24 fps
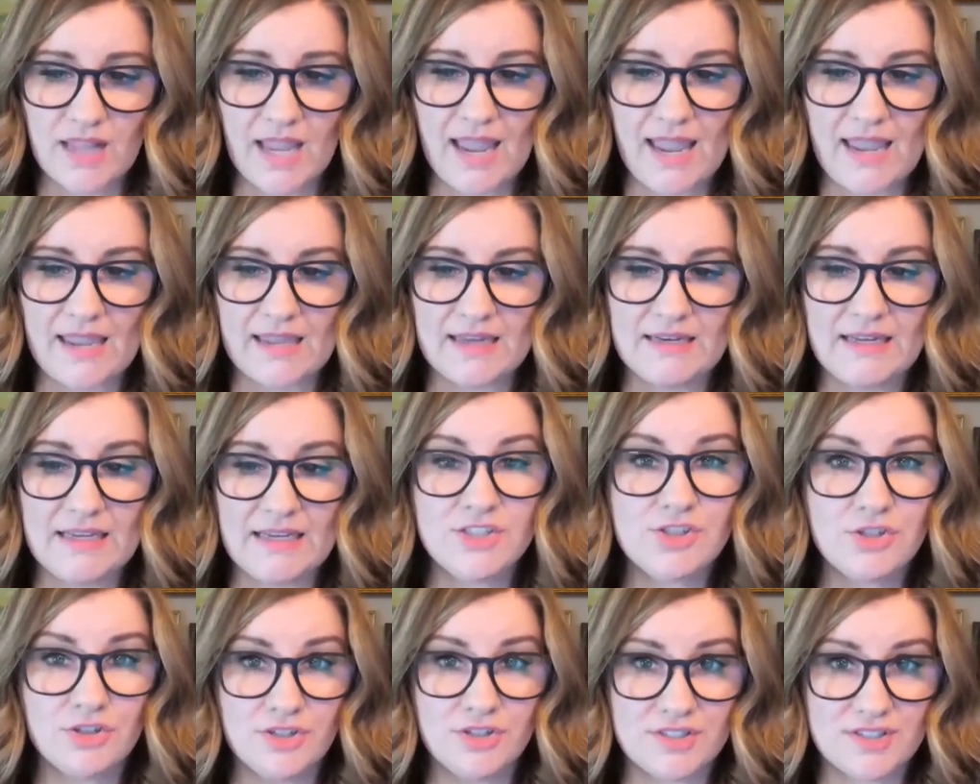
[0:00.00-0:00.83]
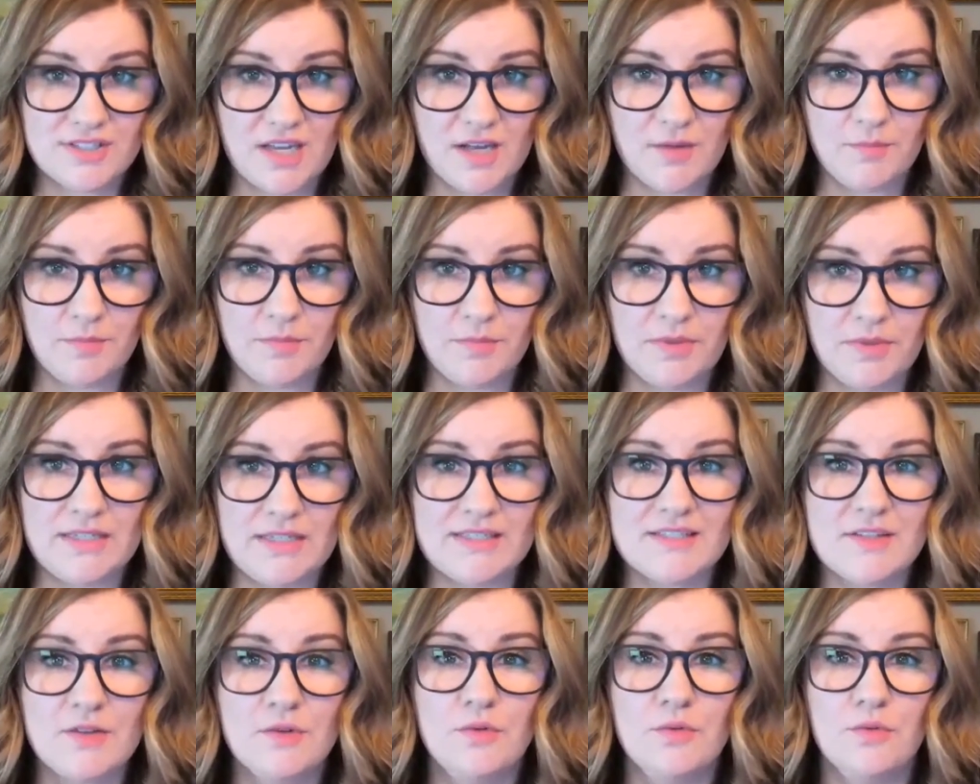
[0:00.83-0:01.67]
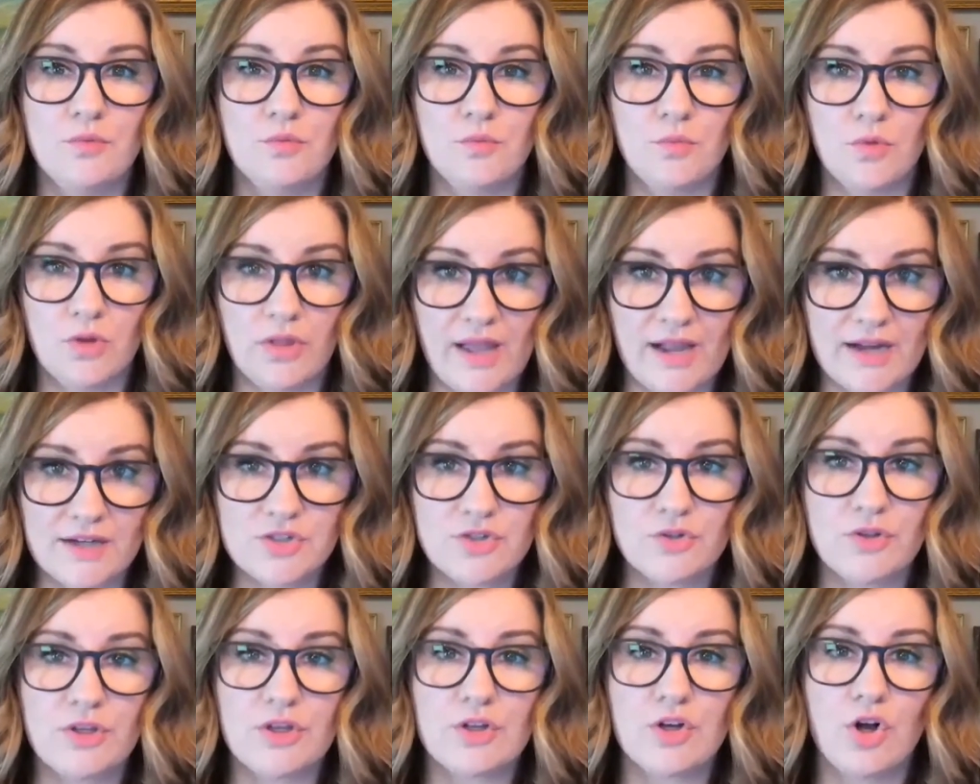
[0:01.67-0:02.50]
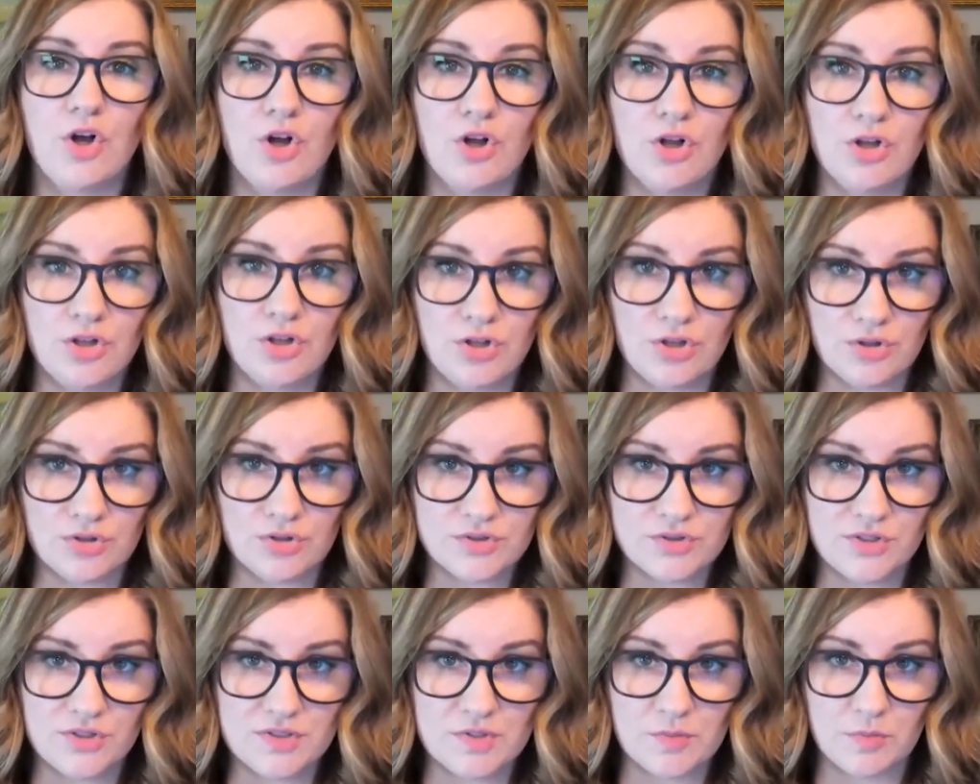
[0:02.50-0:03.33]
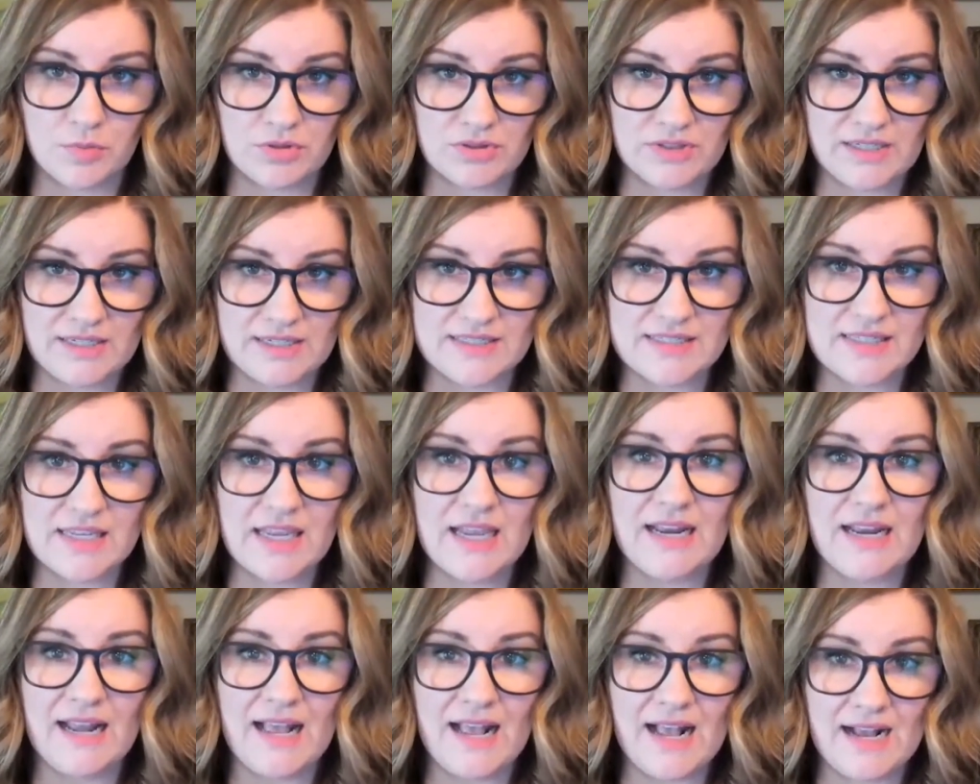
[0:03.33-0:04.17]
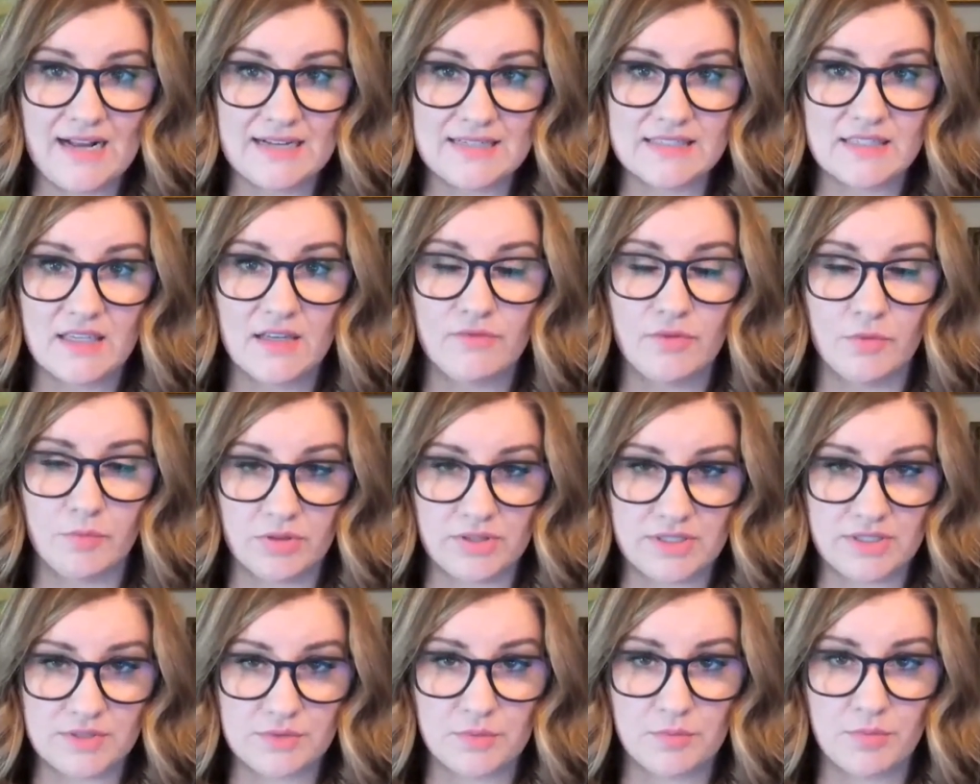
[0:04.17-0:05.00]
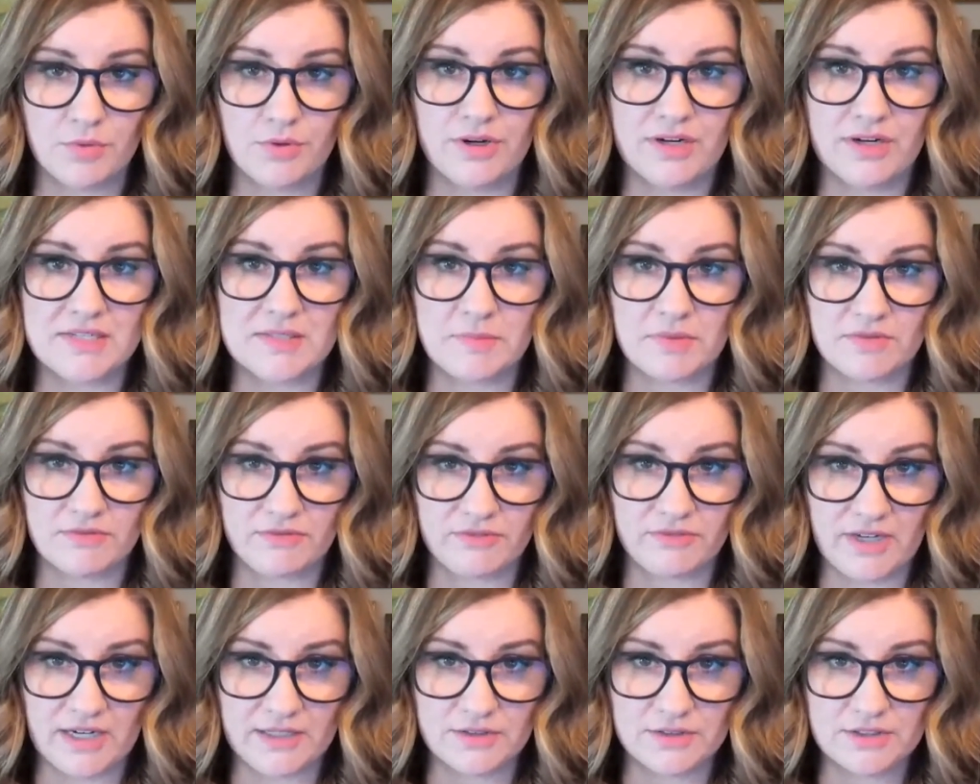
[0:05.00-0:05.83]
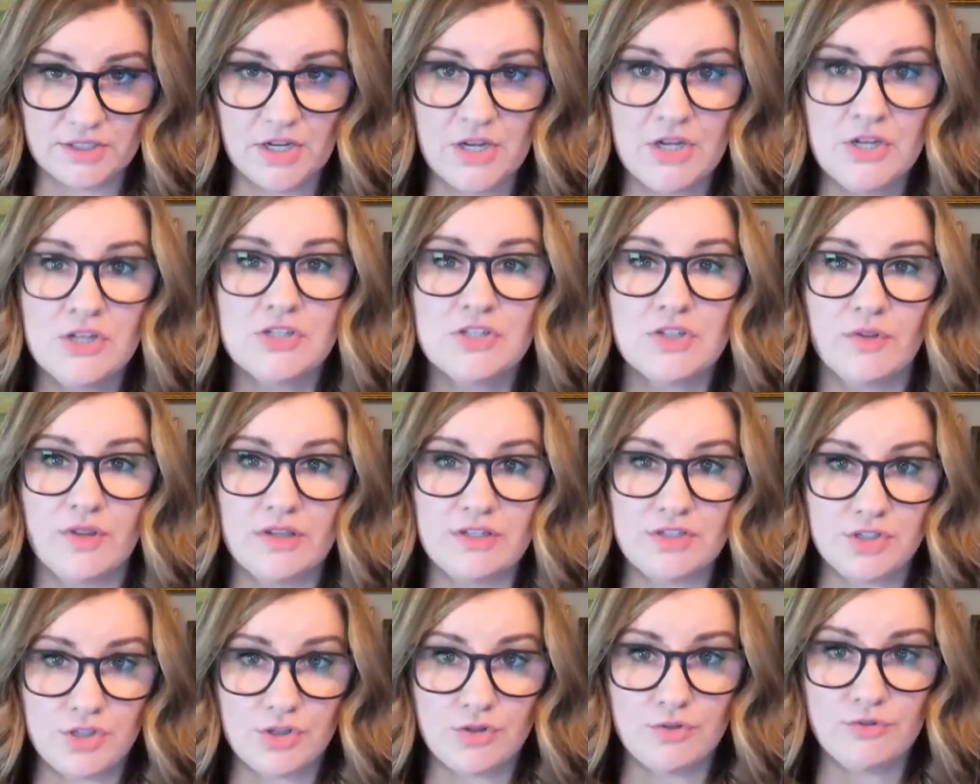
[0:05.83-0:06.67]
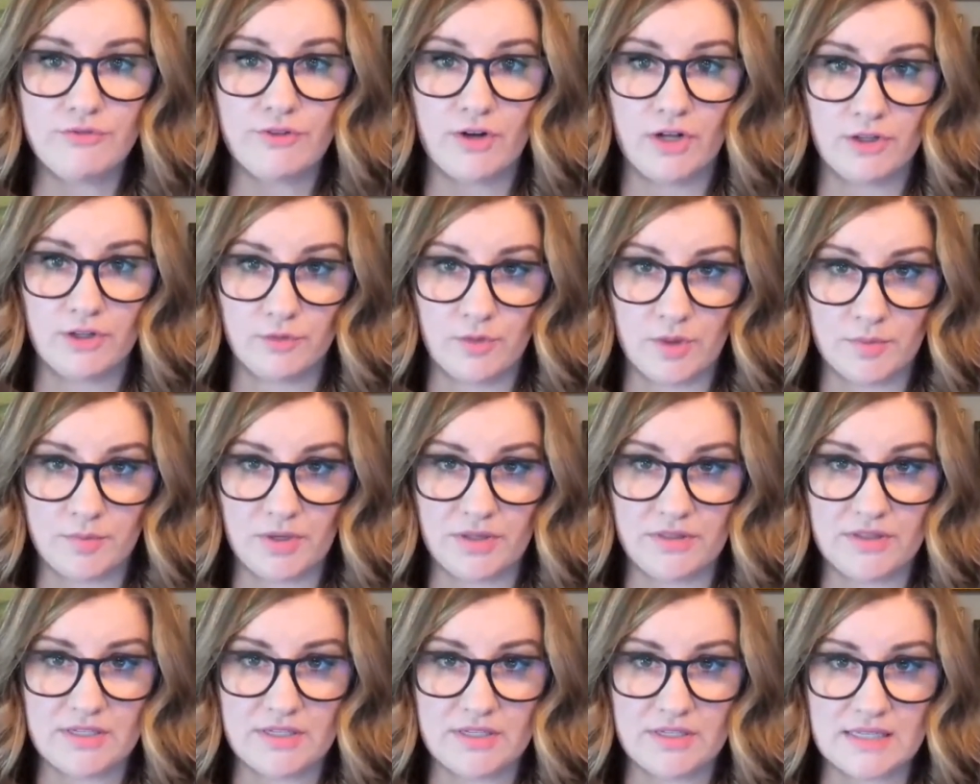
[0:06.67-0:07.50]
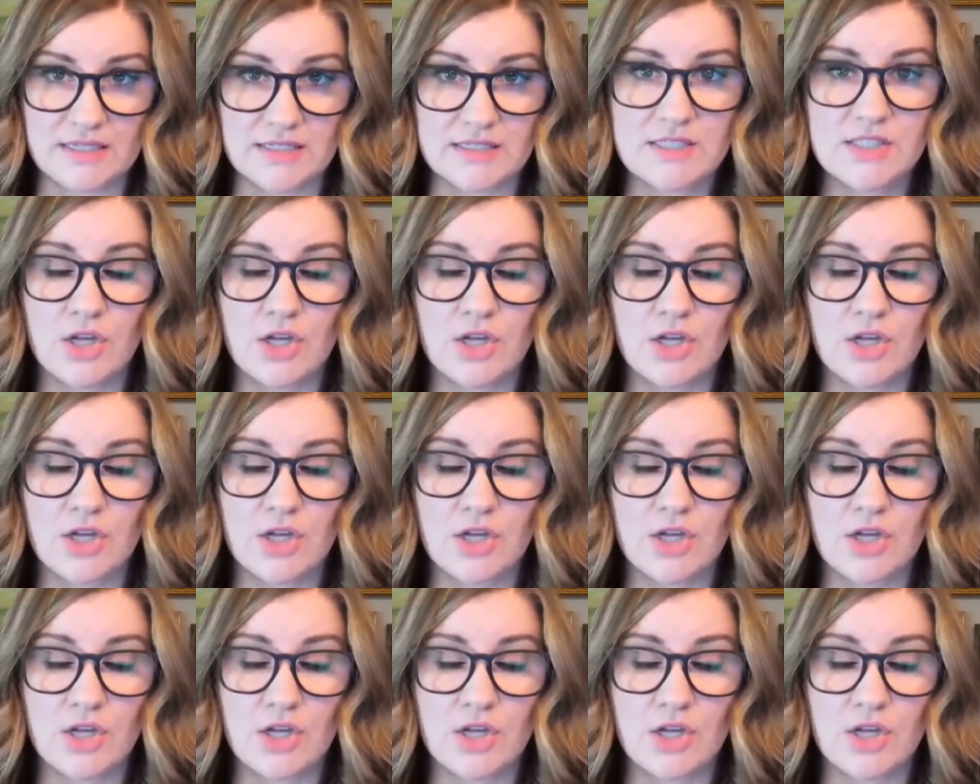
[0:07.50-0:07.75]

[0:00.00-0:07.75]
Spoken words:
And insurance companies will actually call Tulsa police and ask if a police report has been filed. So they do follow up on these things.